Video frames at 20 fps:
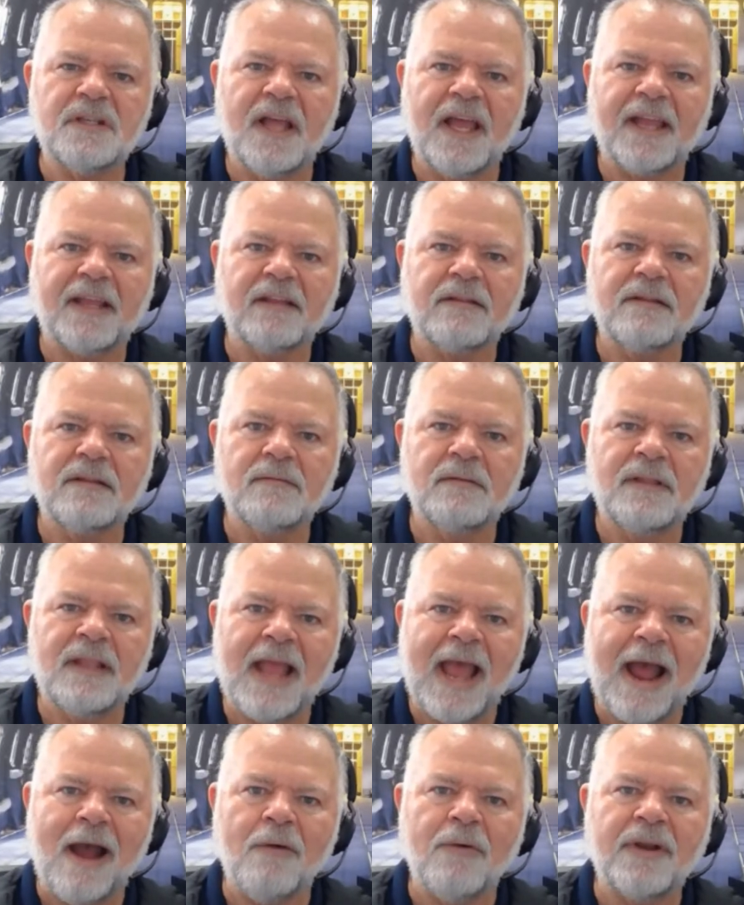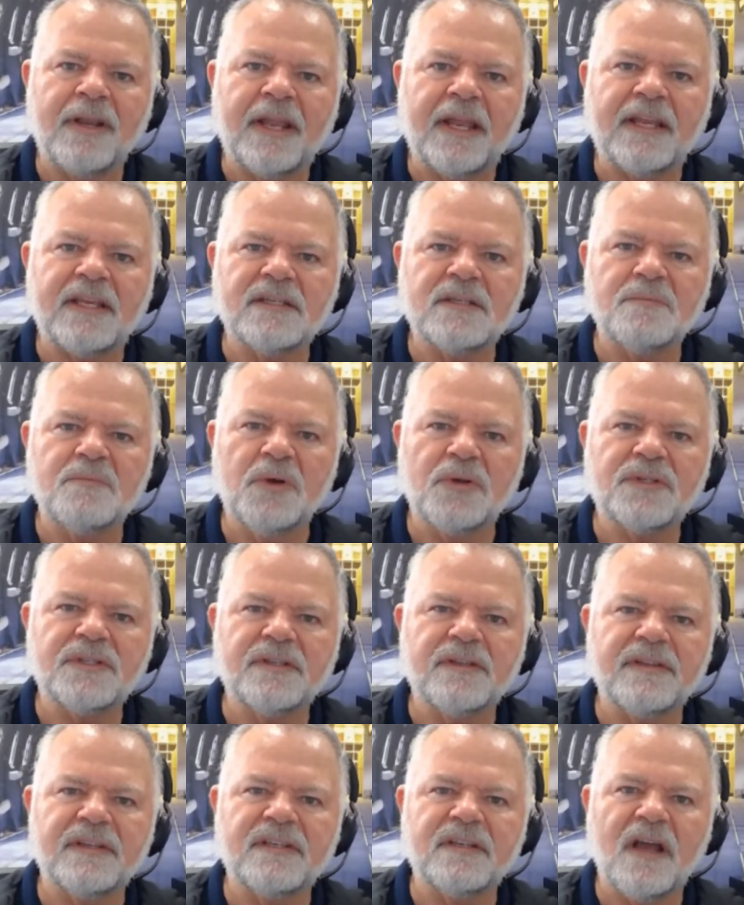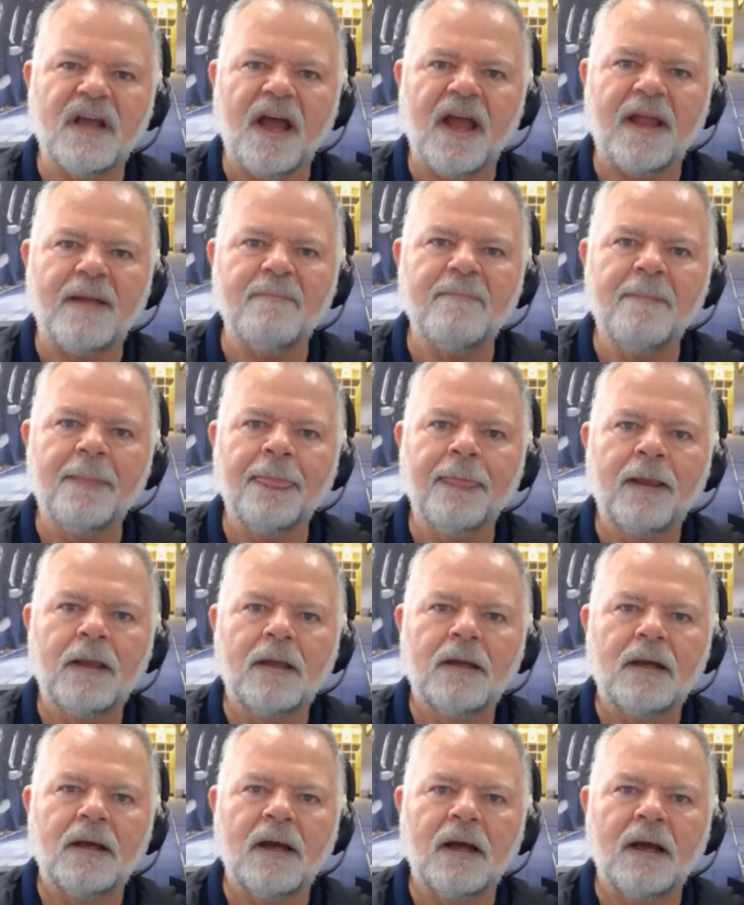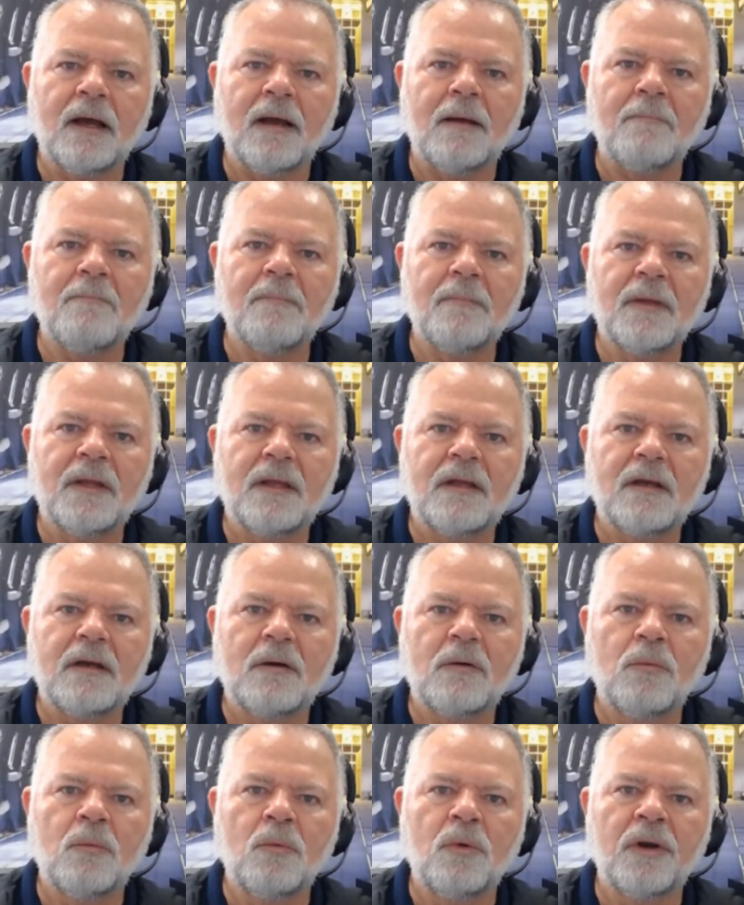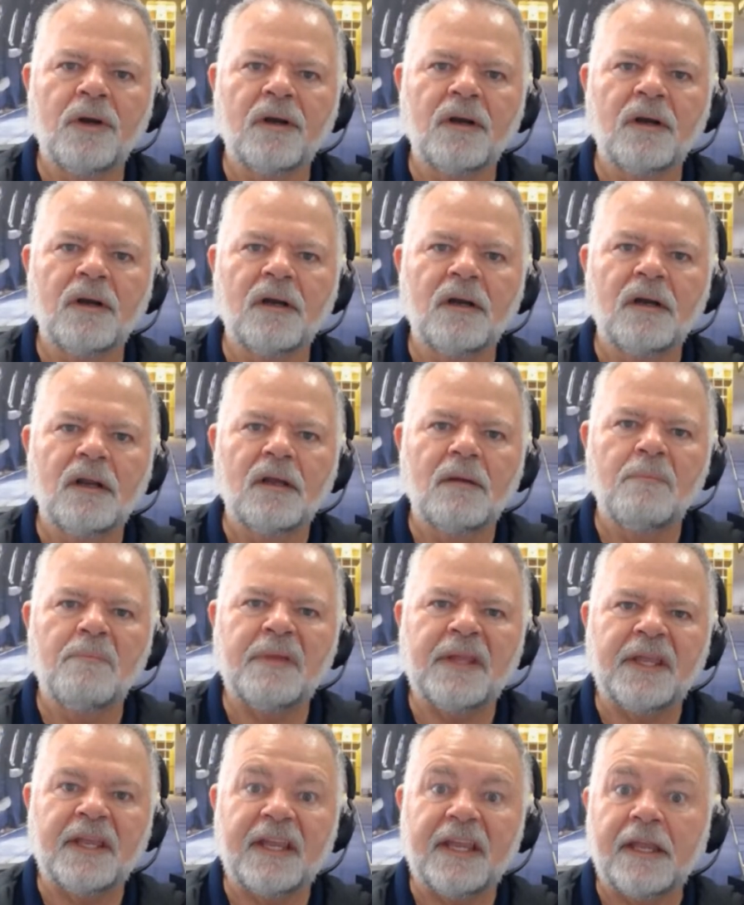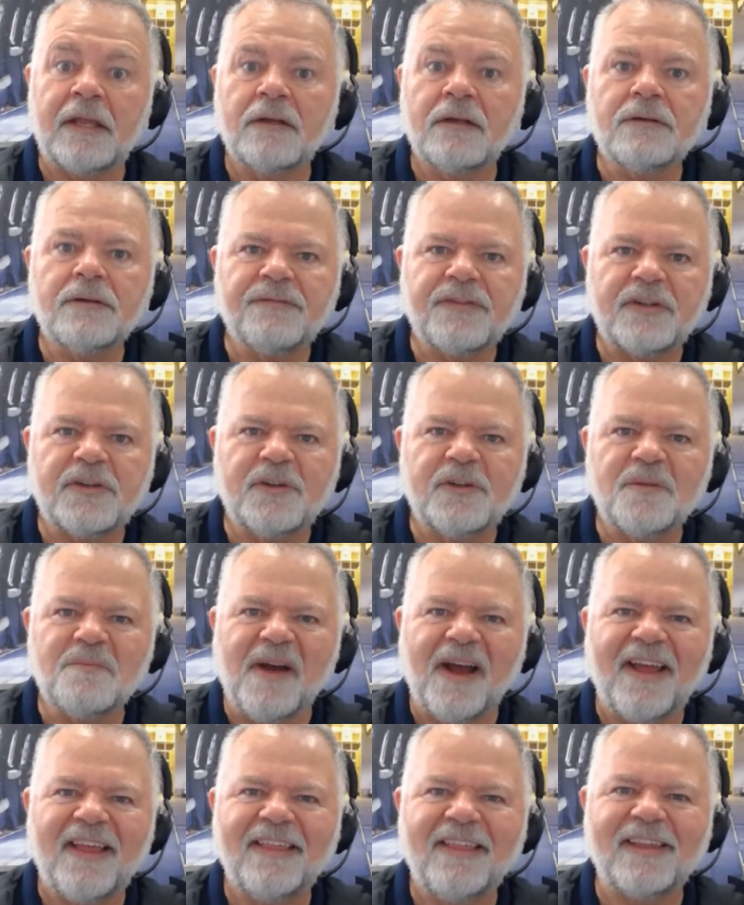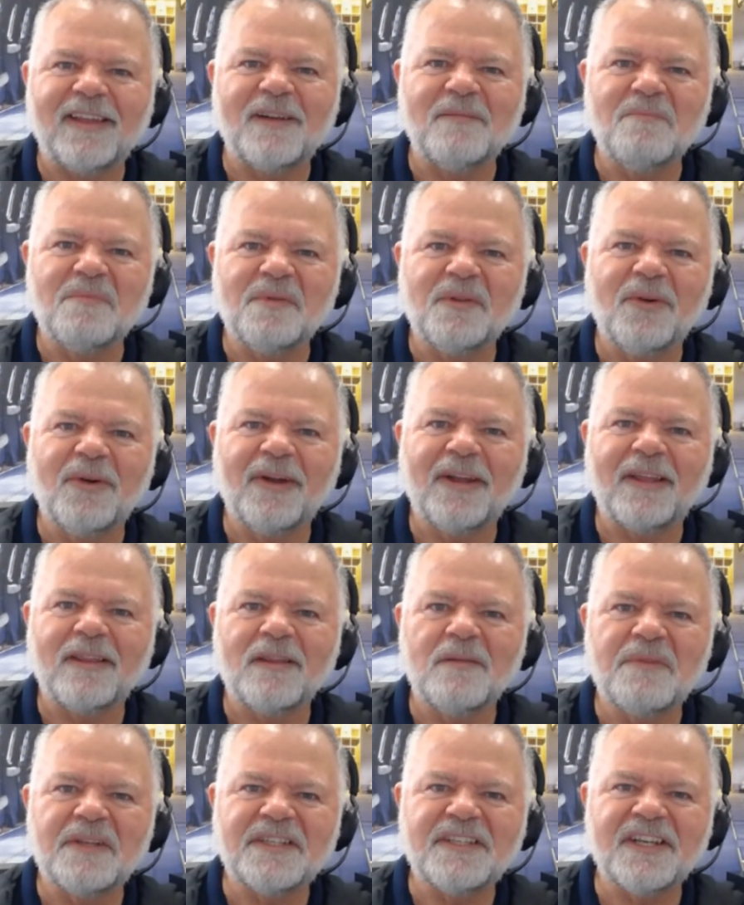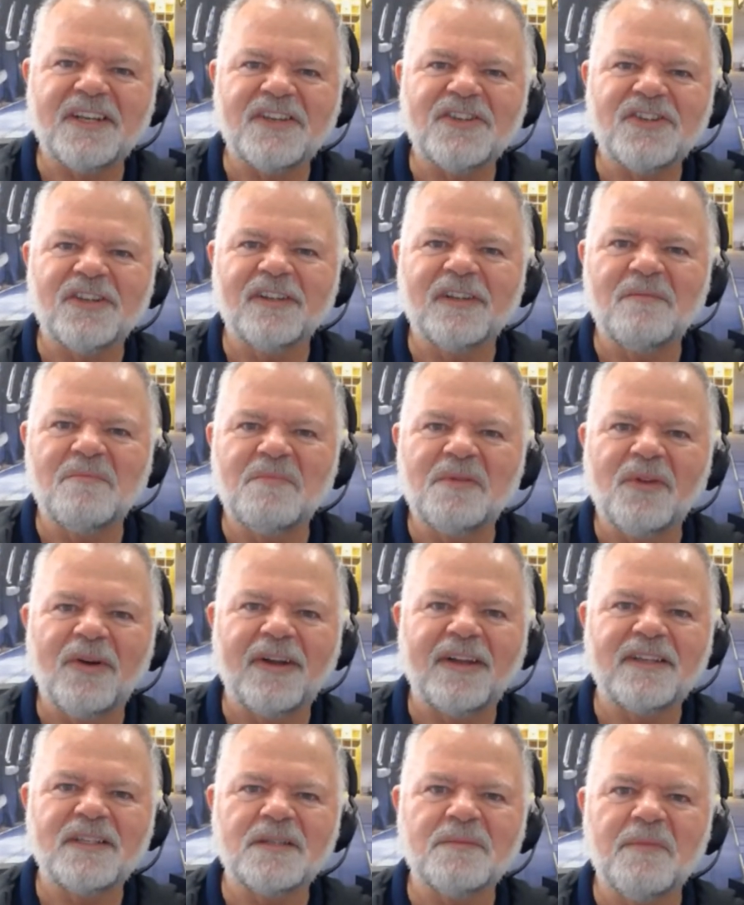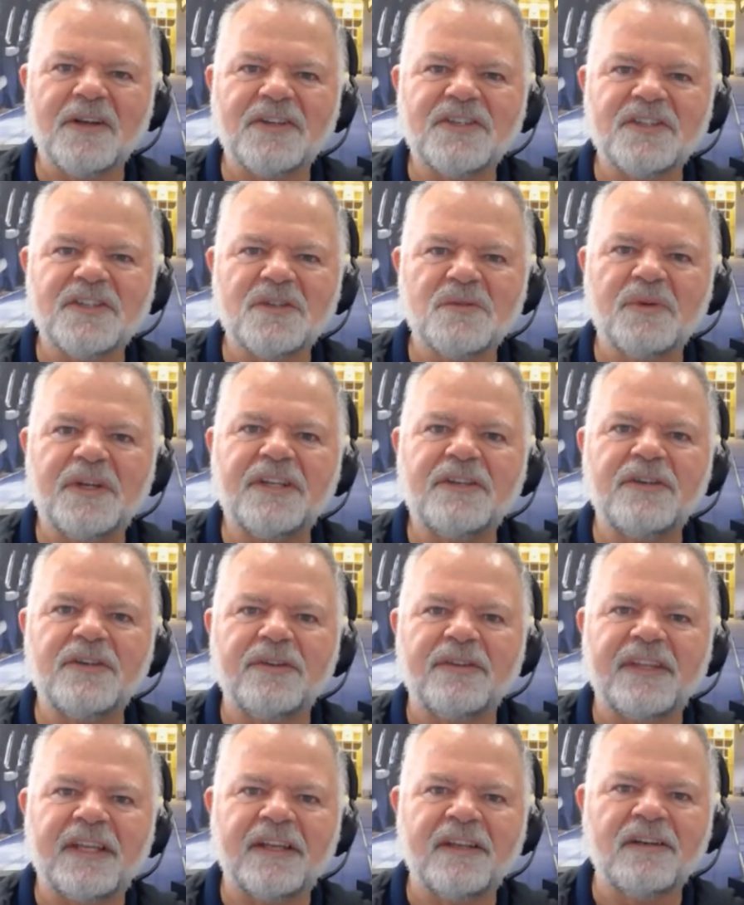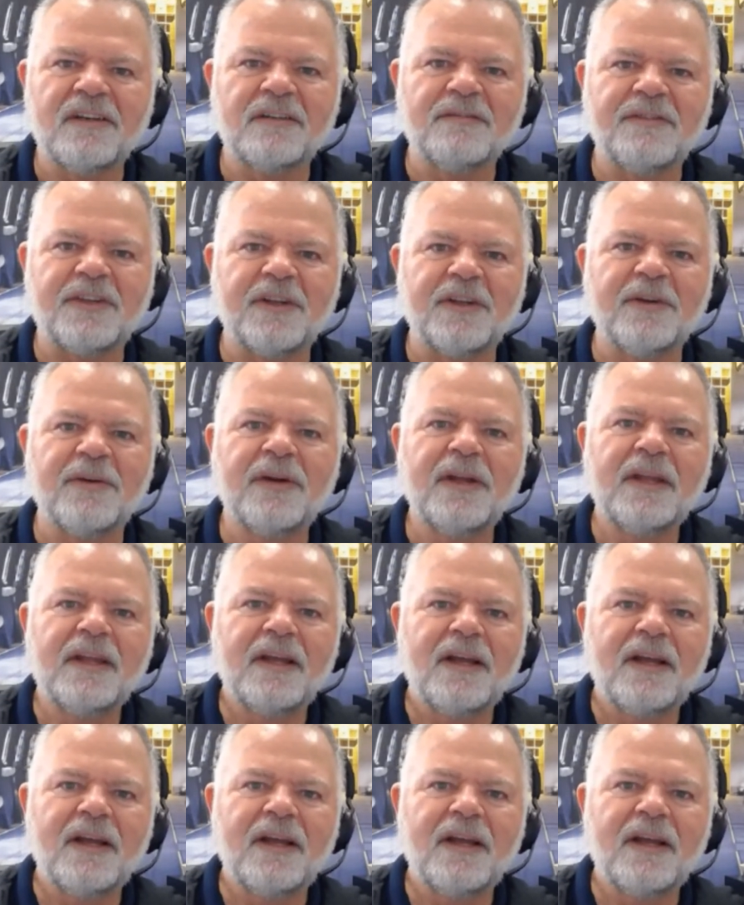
like nowadays, most of the time, we're being interviewed by the potential employee, as much as we do the interview.